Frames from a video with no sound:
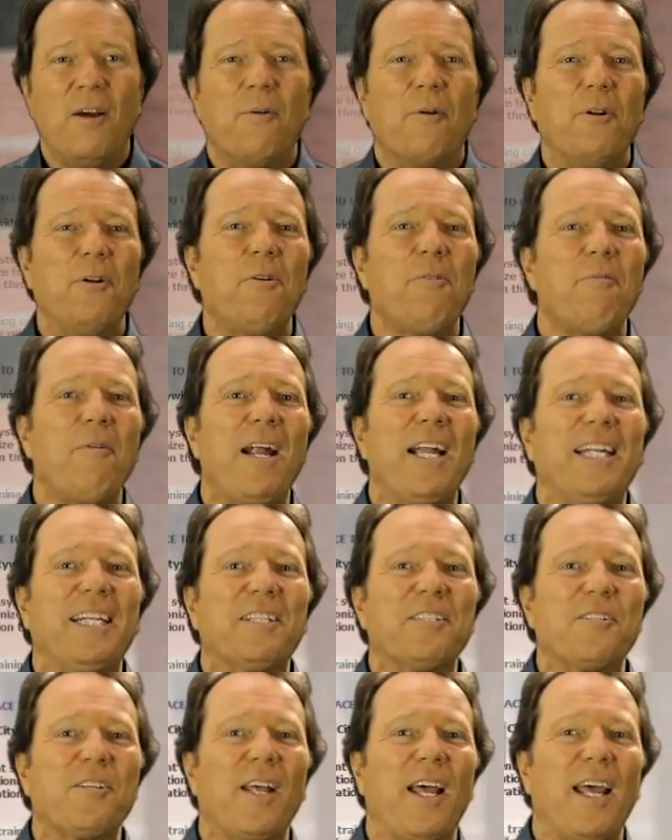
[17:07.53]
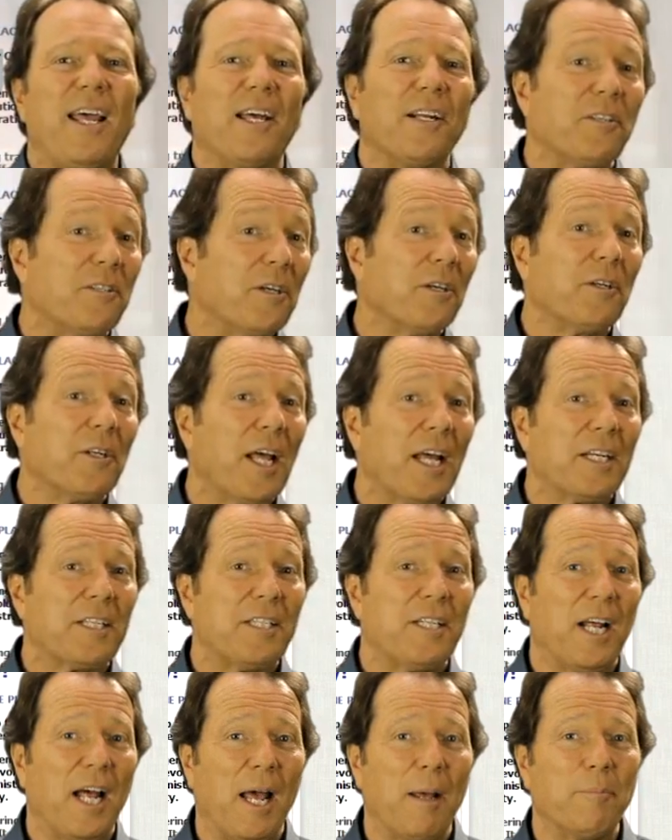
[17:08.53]
When you're ready to say until
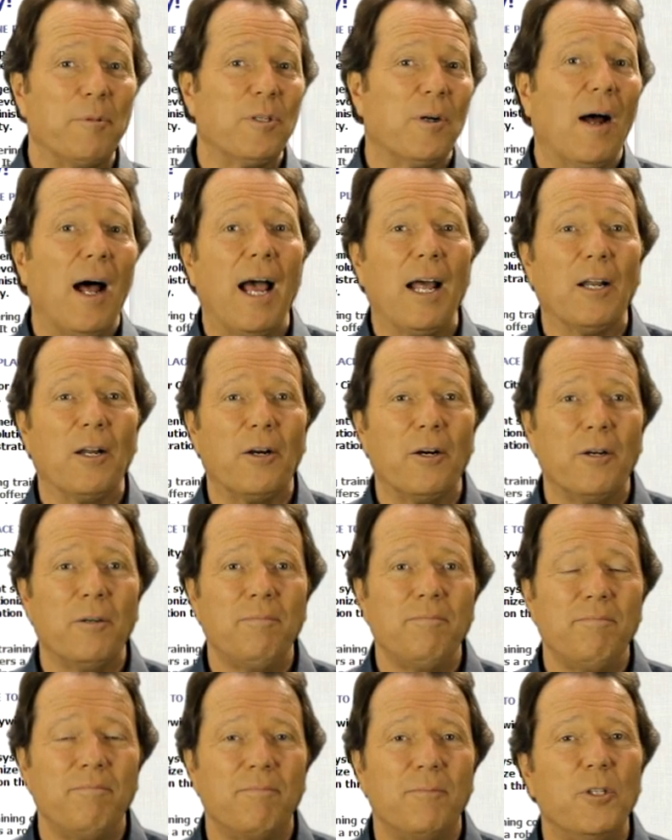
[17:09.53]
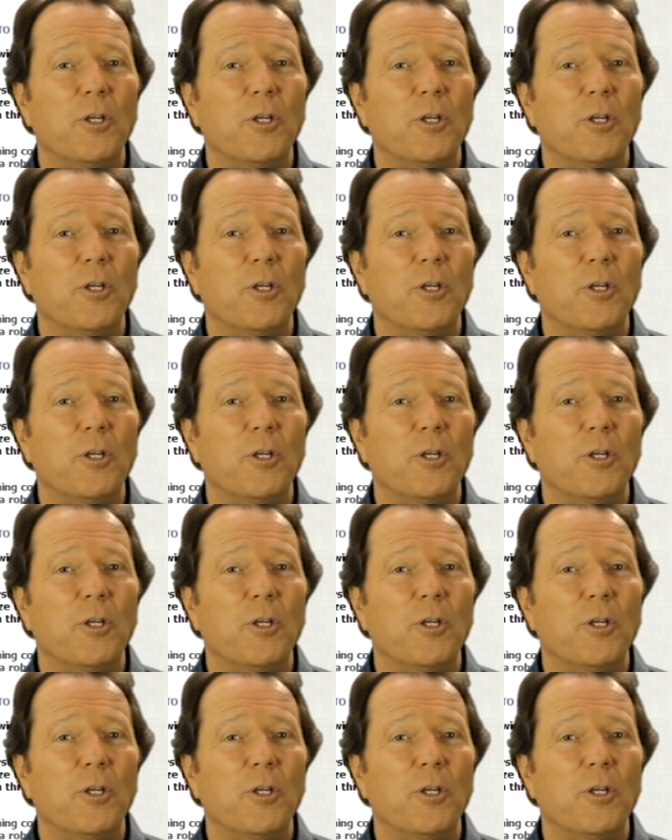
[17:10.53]
next time to iLearn,